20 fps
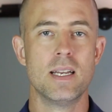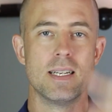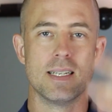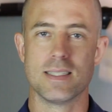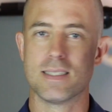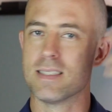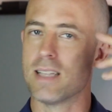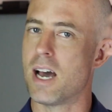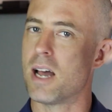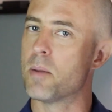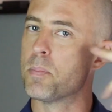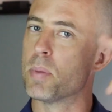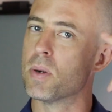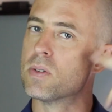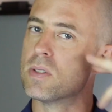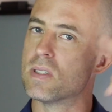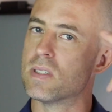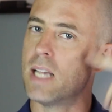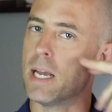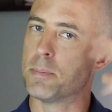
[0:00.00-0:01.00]
it's not a
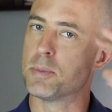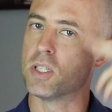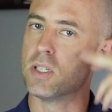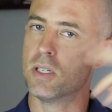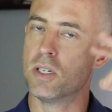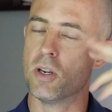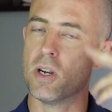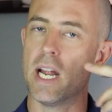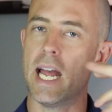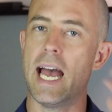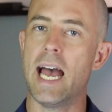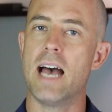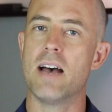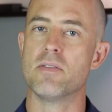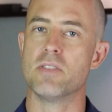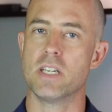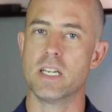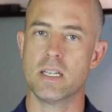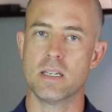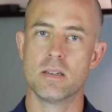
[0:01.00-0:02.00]
perception you're
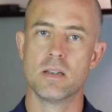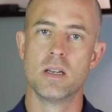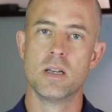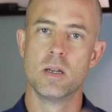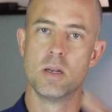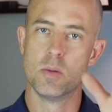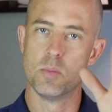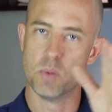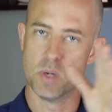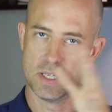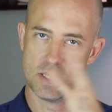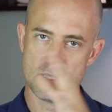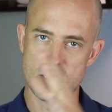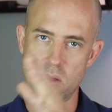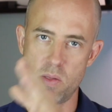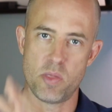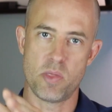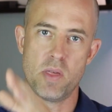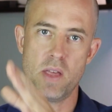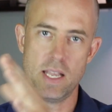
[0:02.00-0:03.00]
having, but it's
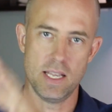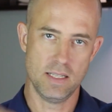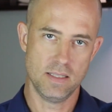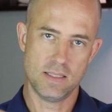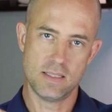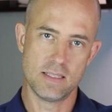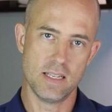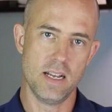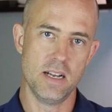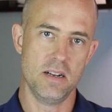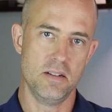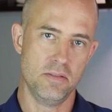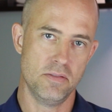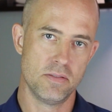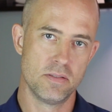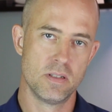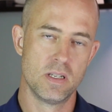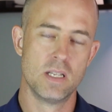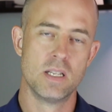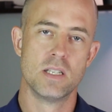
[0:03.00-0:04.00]
the thing
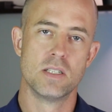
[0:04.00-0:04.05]
itself.